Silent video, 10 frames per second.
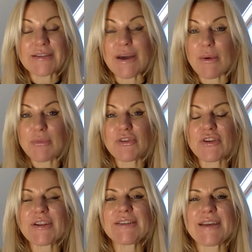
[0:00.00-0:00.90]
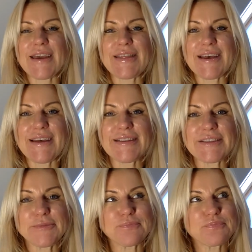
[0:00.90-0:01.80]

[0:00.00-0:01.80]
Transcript: Now, I'm just going to say this.